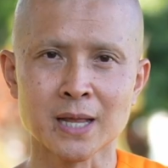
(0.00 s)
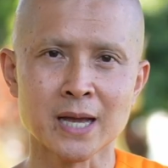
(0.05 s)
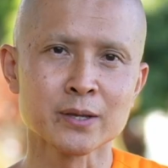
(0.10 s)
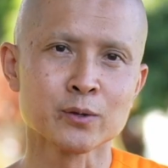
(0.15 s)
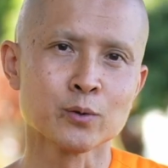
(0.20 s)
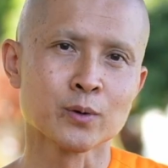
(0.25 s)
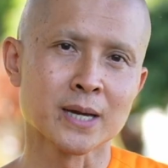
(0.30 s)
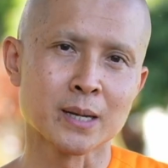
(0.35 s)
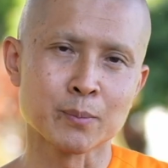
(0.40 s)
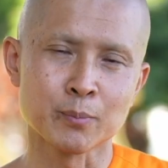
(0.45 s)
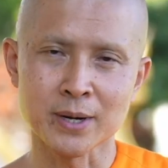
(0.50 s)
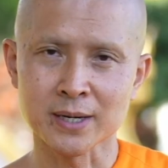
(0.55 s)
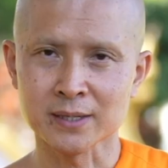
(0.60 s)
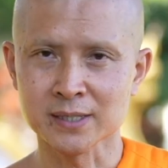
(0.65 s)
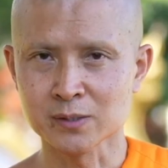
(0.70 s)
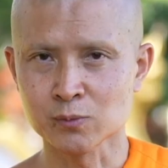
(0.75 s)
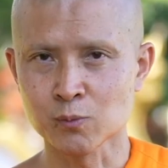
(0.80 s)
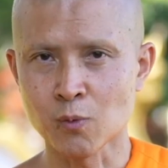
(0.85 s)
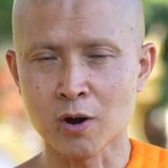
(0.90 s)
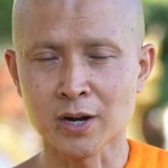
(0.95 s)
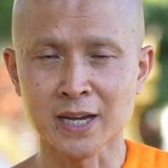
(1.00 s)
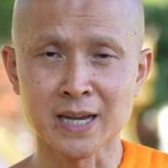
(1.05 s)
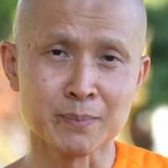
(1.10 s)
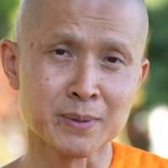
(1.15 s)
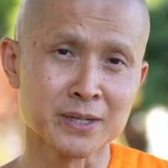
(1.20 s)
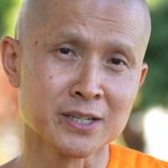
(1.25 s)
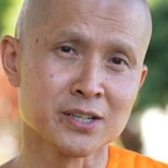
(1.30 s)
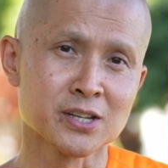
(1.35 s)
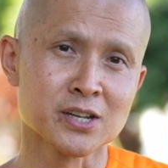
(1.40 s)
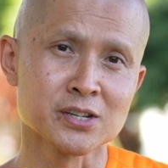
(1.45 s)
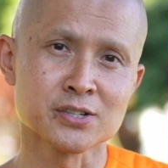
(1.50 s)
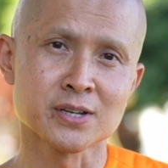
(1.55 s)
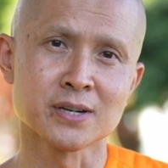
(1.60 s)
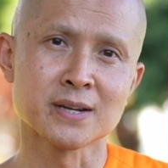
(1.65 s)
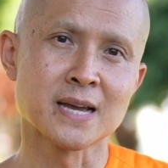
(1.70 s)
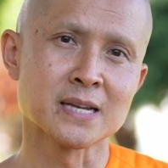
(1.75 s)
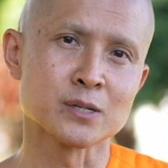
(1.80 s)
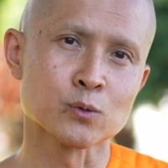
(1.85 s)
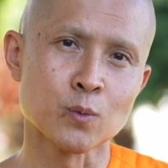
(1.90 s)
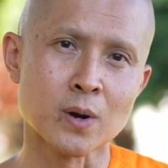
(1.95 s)
like, you can practice walking
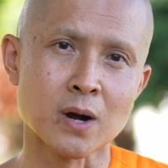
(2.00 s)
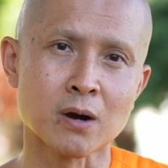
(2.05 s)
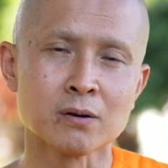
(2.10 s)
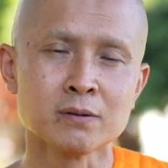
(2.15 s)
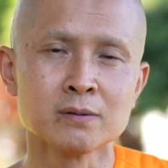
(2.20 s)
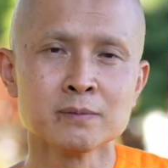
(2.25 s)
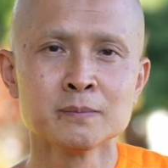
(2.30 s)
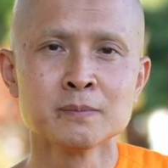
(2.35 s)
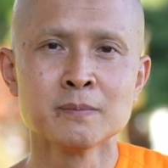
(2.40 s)
meditation as well.